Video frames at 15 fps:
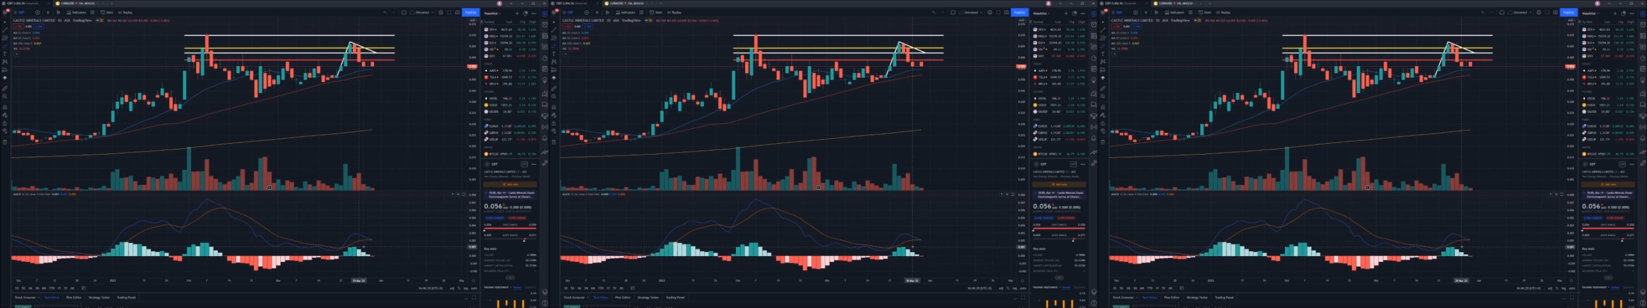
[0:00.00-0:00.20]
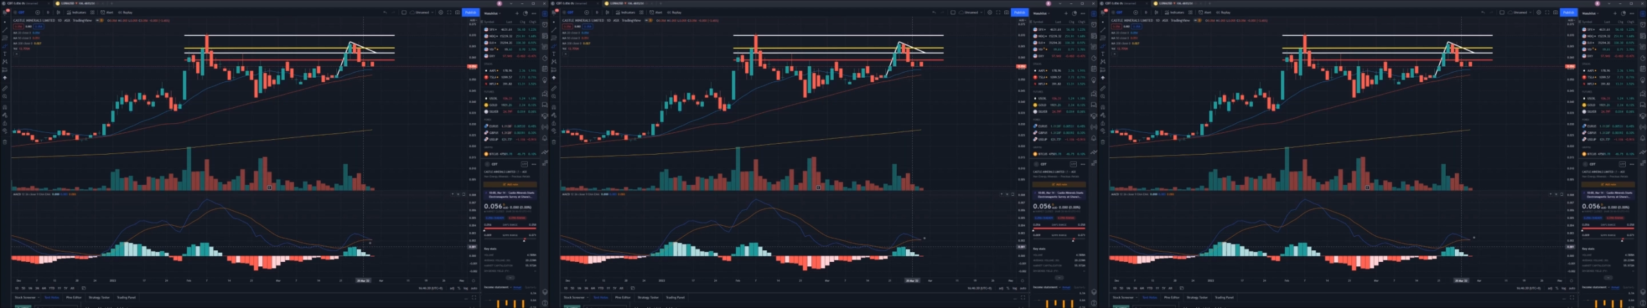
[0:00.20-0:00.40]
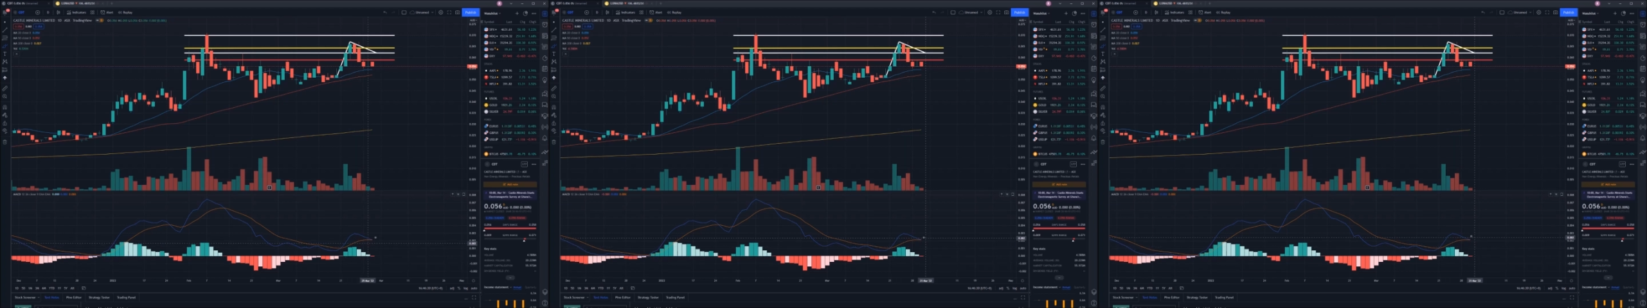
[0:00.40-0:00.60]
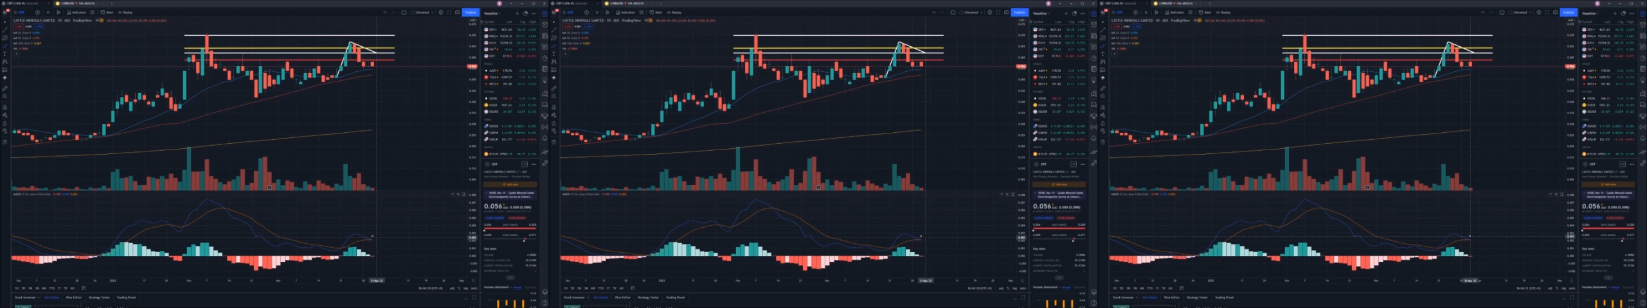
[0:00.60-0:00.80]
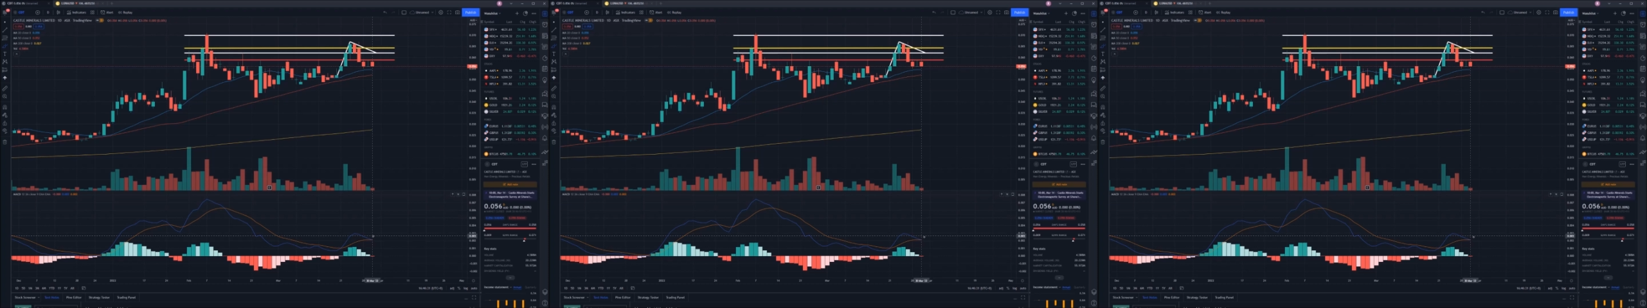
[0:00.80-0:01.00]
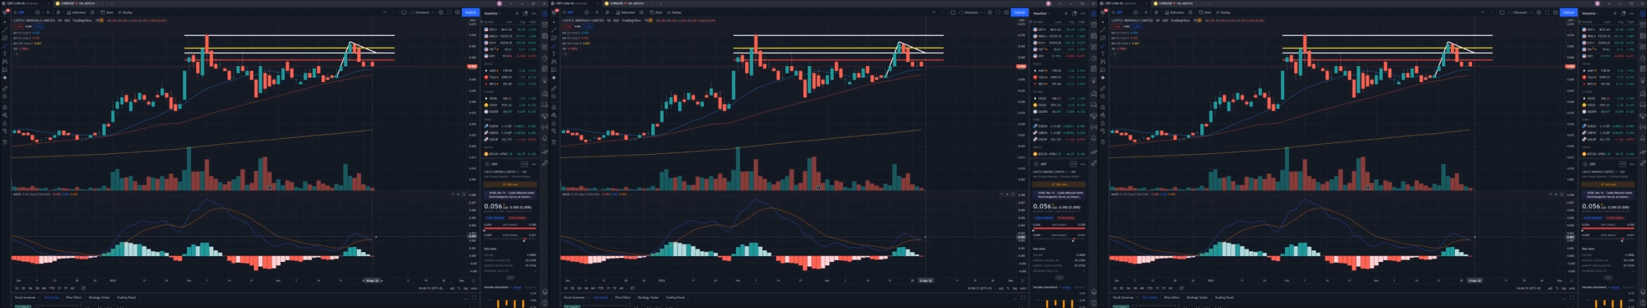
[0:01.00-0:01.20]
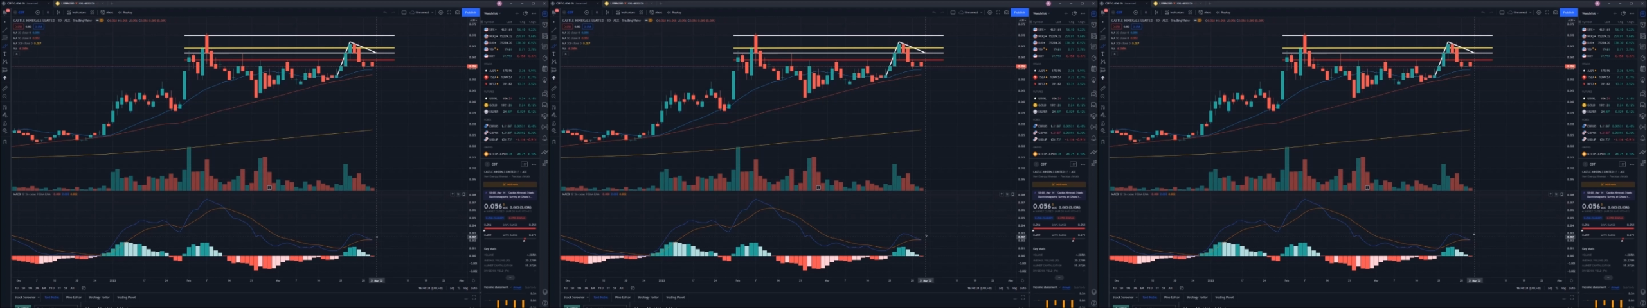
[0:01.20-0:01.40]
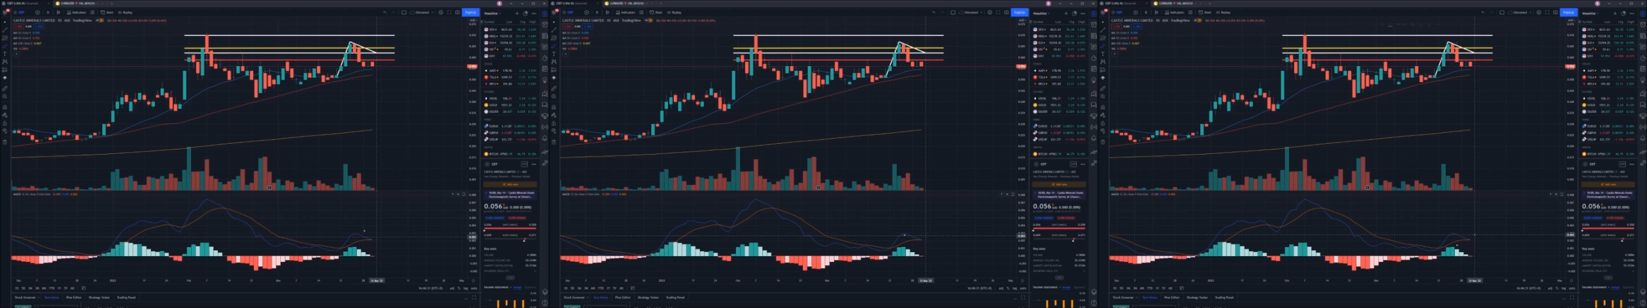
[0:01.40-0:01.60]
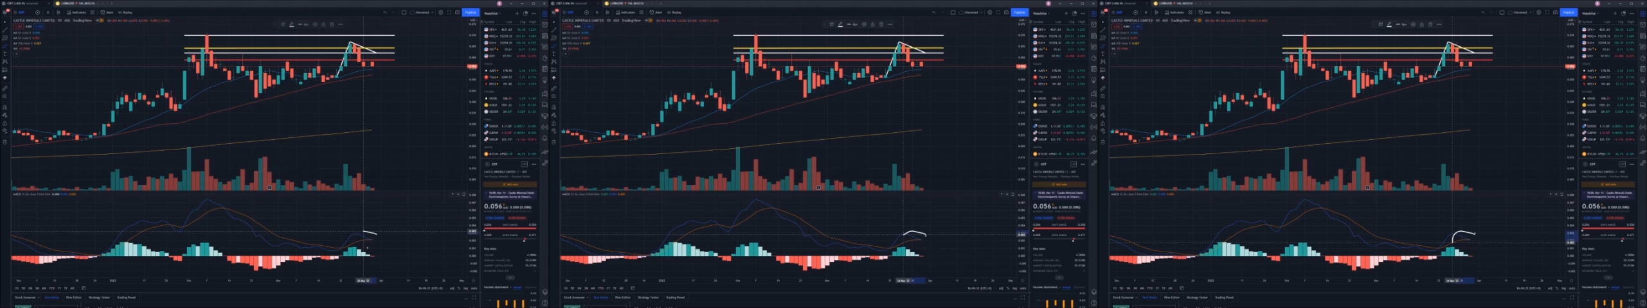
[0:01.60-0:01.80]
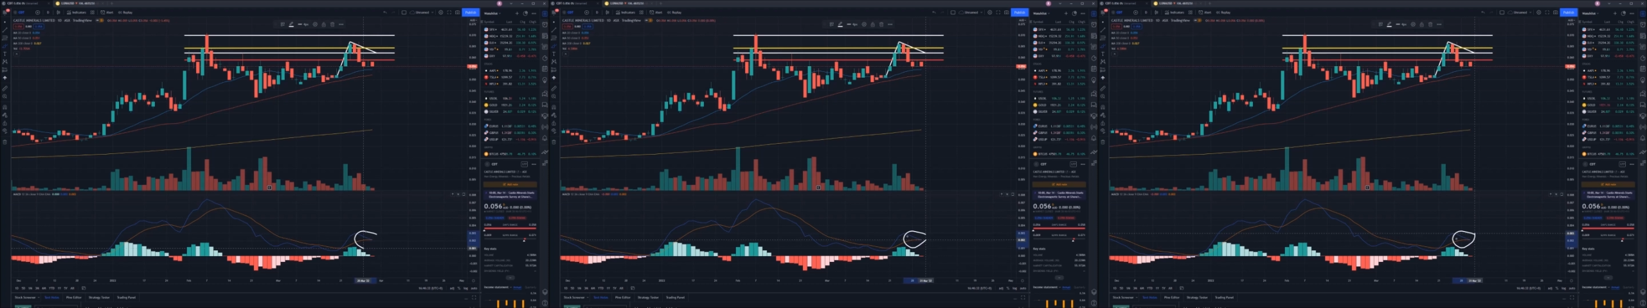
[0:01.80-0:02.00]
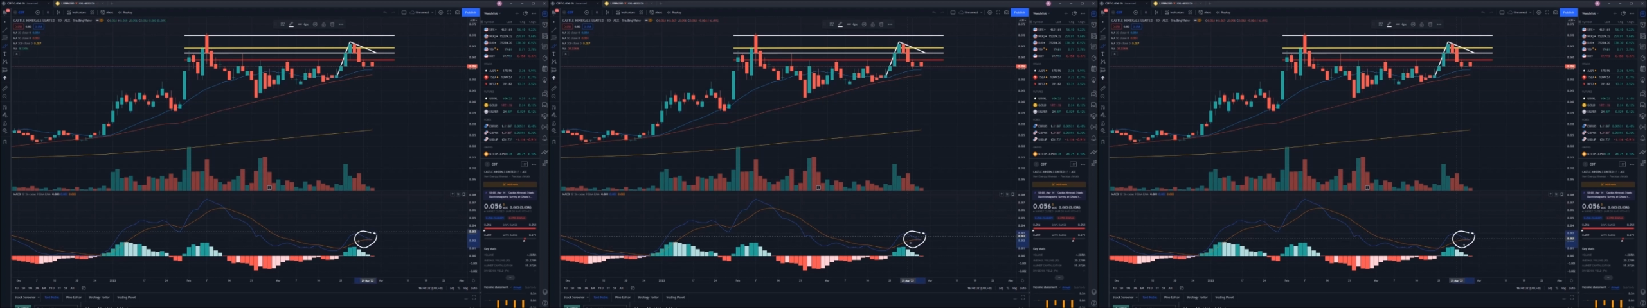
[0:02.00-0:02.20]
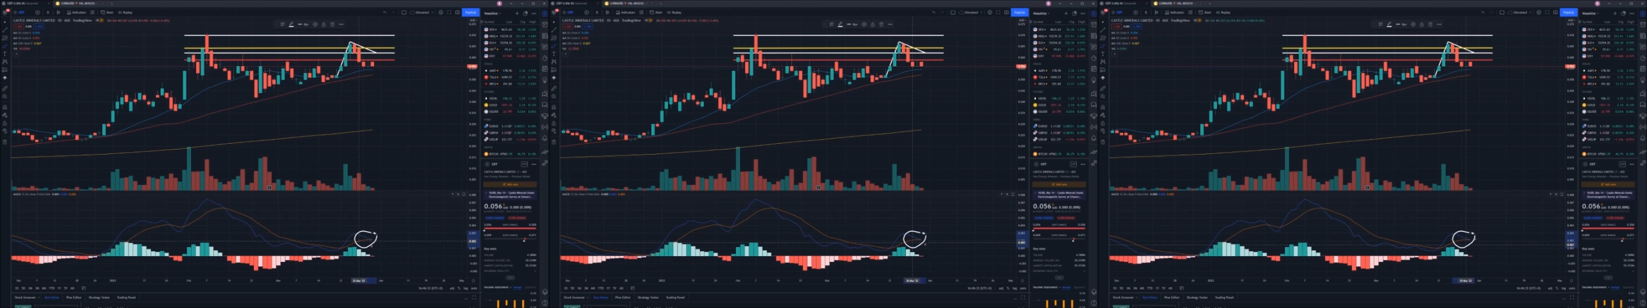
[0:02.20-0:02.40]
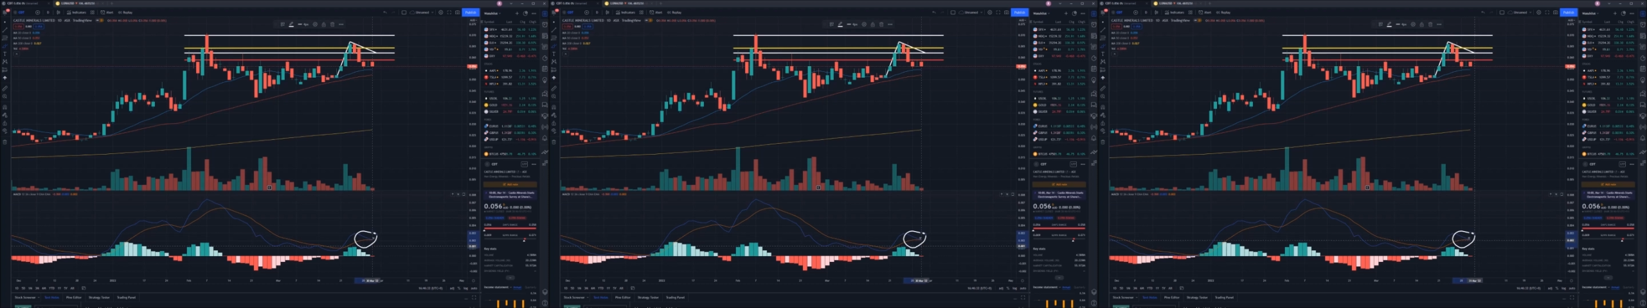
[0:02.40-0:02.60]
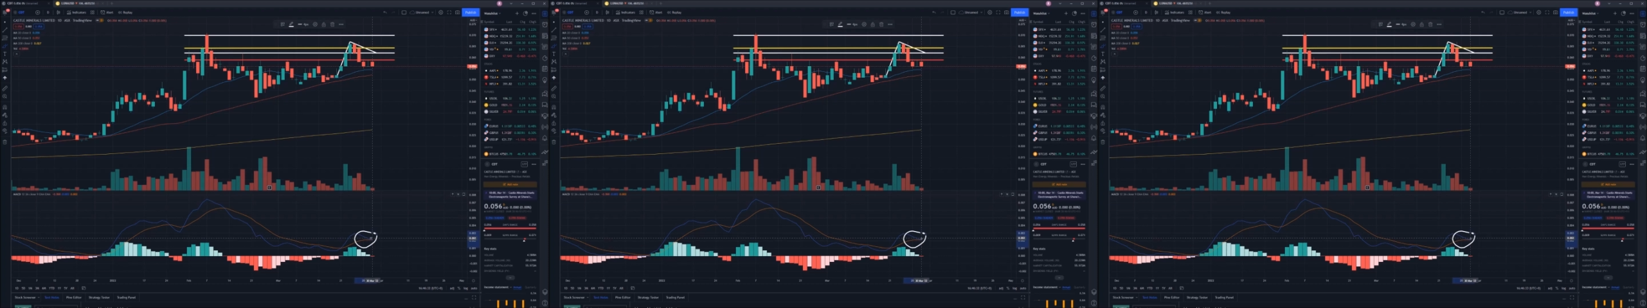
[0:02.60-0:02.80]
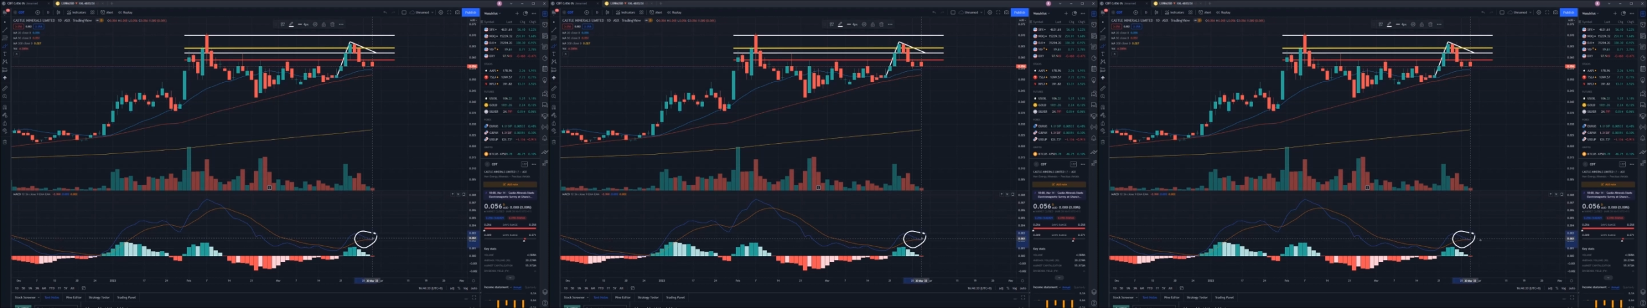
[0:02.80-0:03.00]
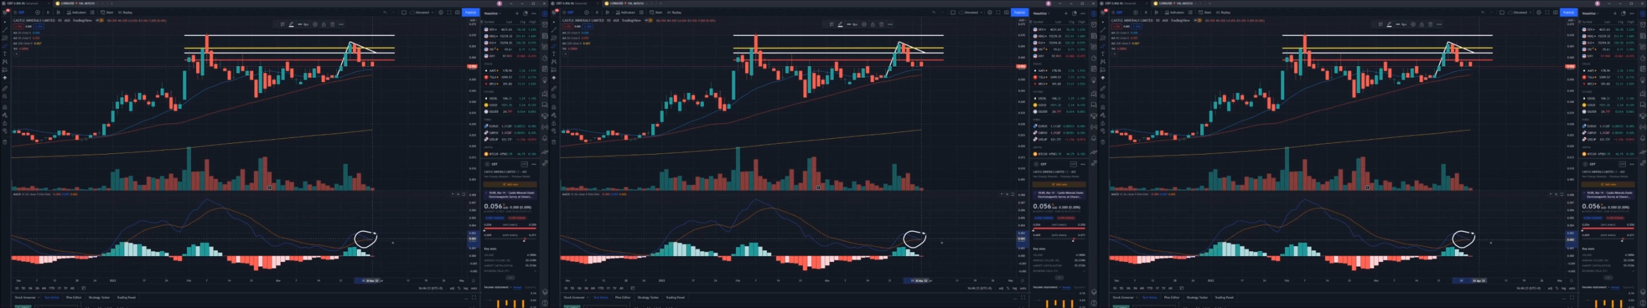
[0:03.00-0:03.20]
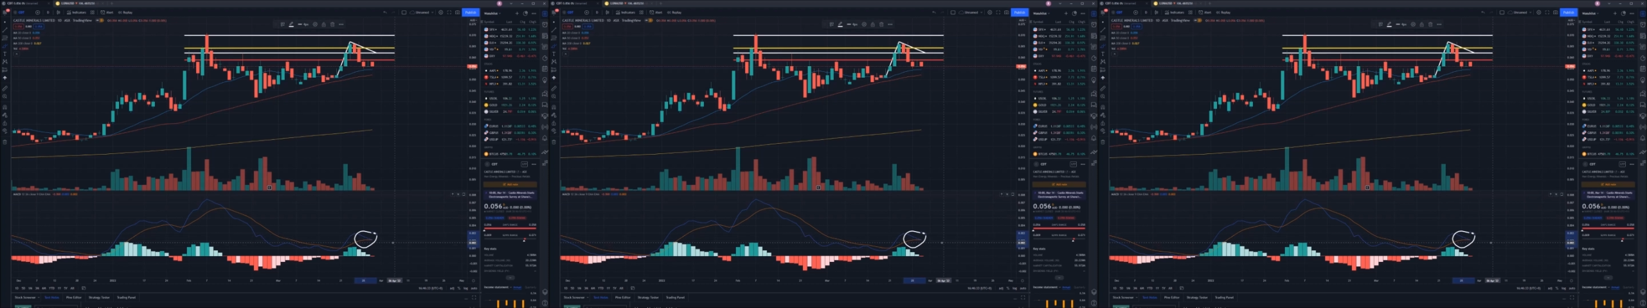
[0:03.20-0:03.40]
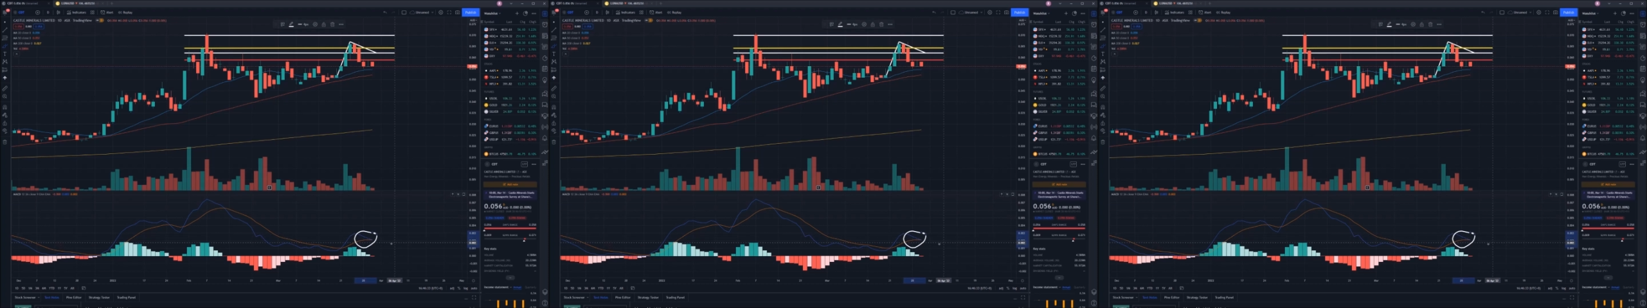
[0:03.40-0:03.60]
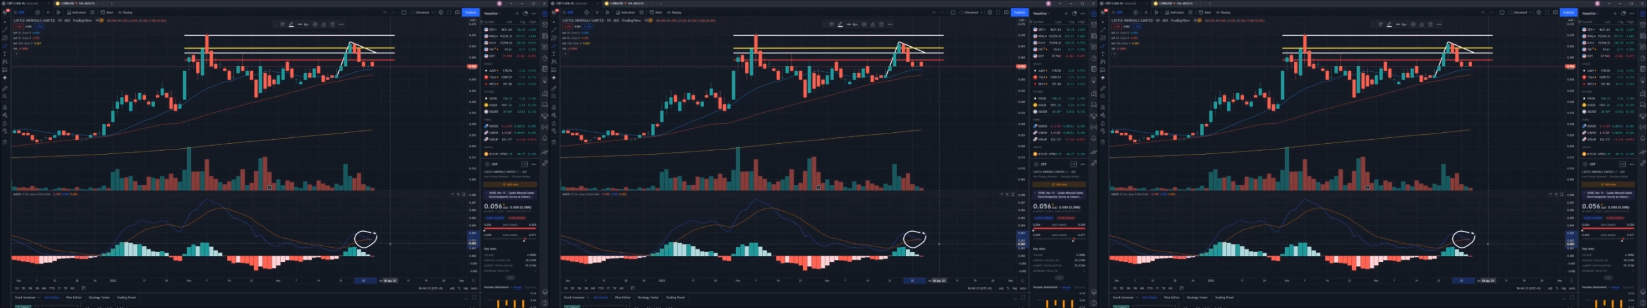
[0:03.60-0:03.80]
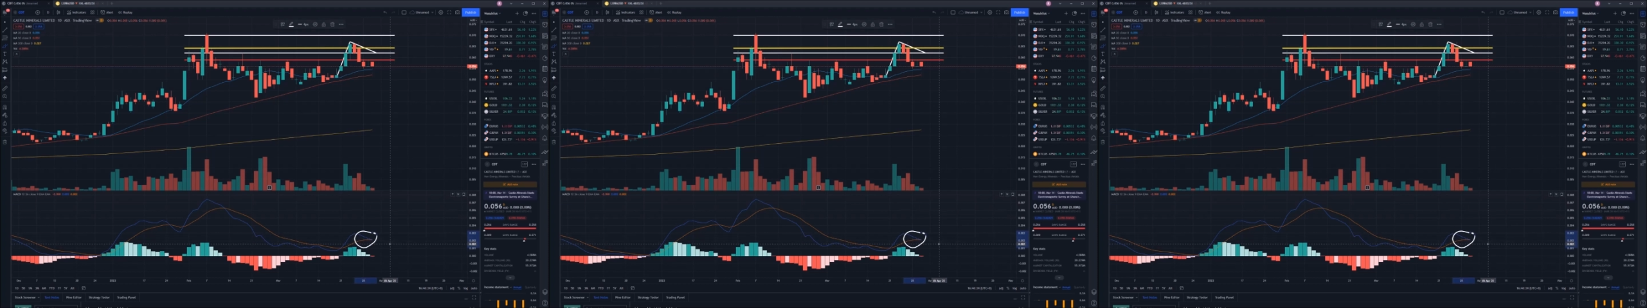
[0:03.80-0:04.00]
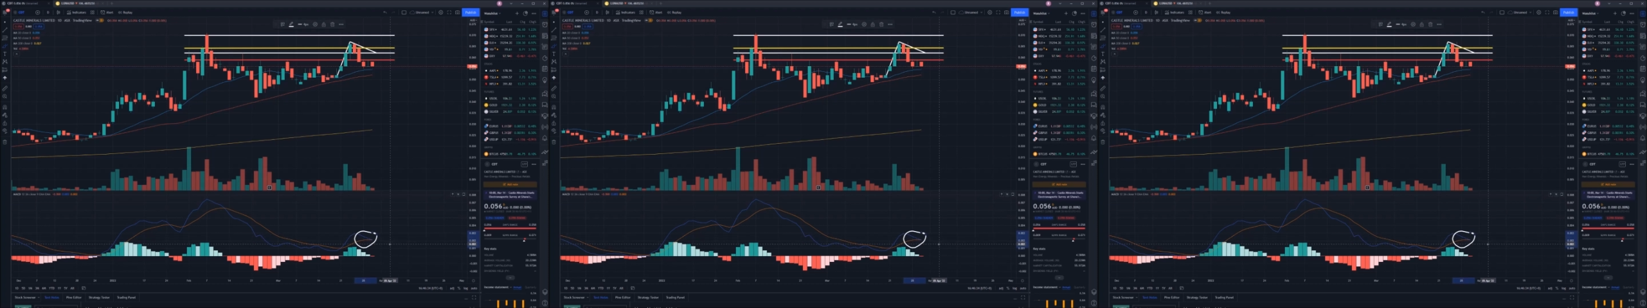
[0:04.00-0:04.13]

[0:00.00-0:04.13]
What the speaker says: [unreadable: no face in view]